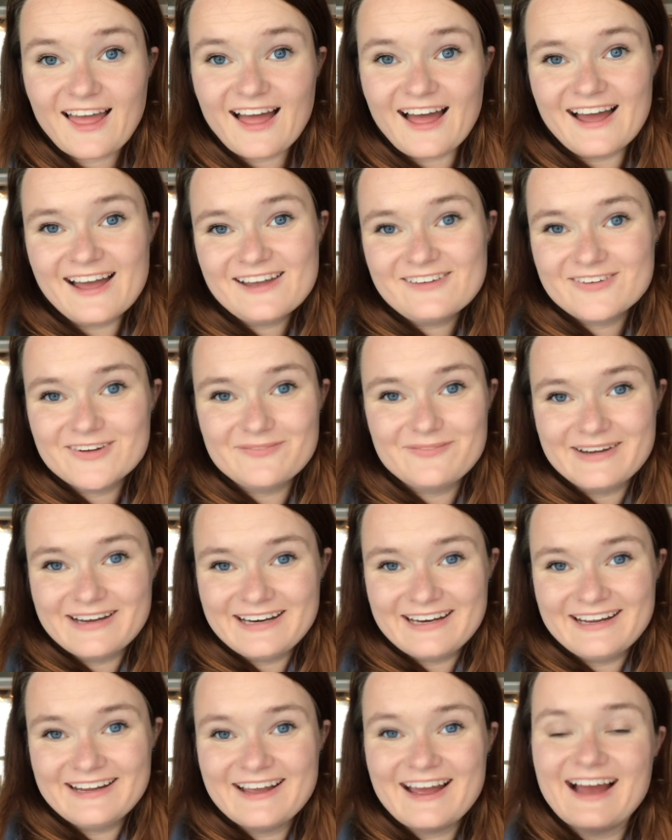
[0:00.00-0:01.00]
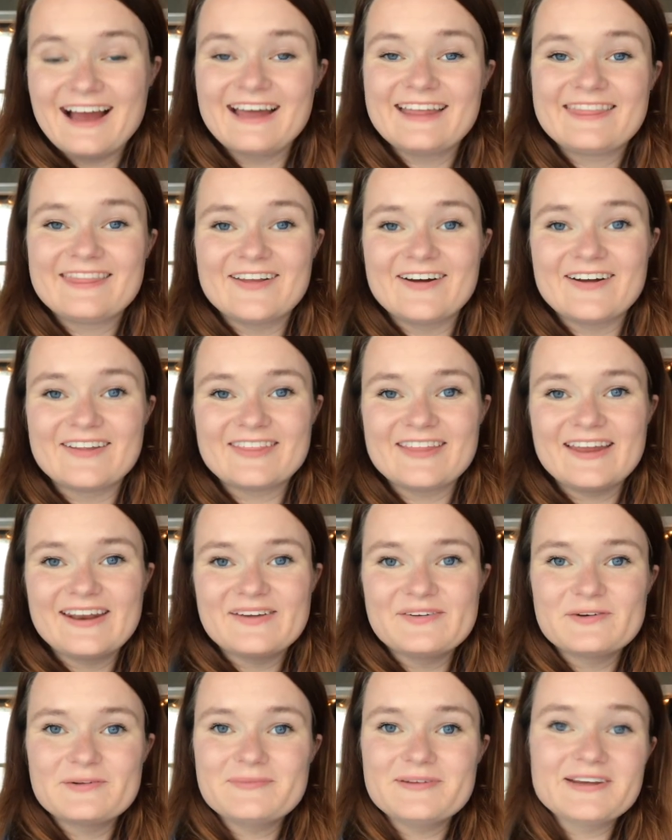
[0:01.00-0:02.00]
Hi everybody! I thought that
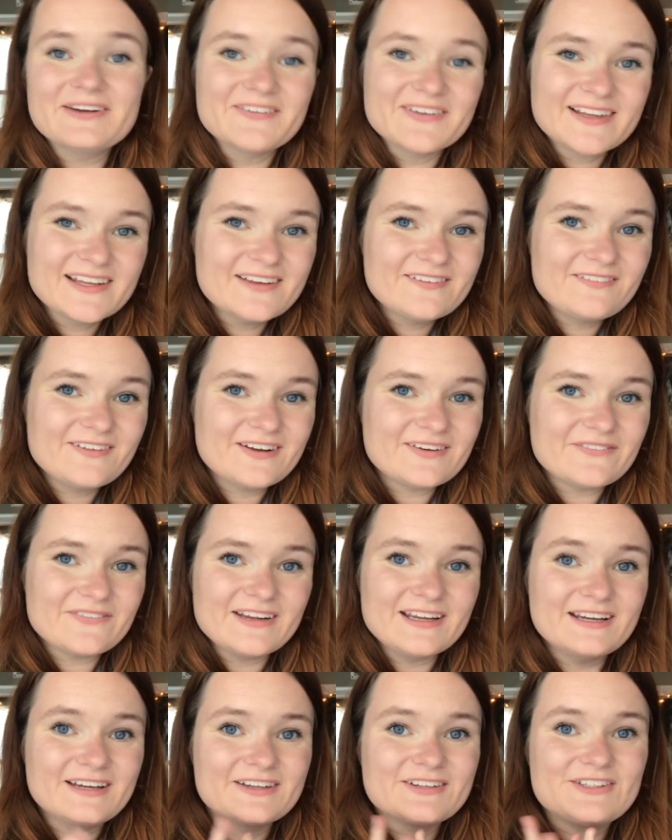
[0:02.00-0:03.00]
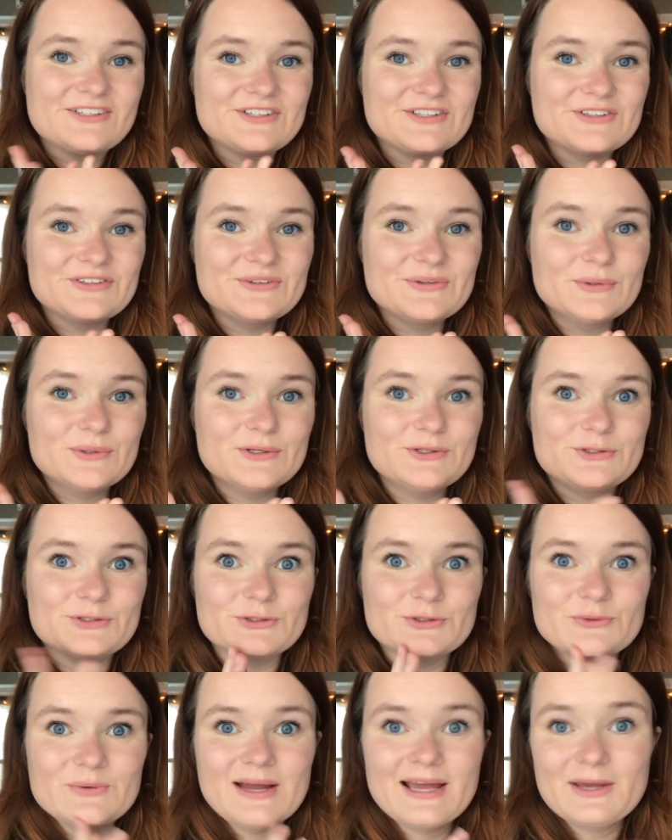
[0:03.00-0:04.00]
it would be a really fun week to
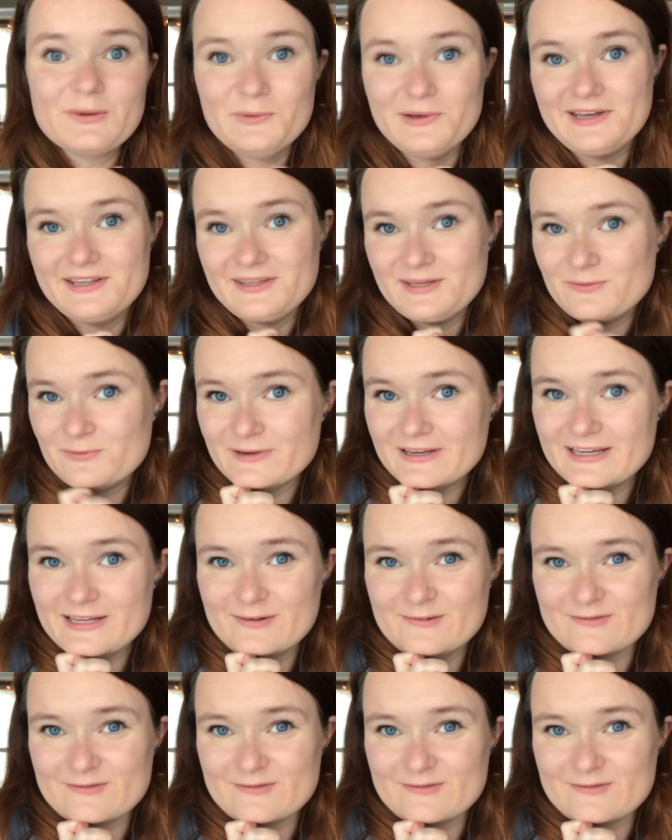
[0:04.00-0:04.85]
do a weekly reading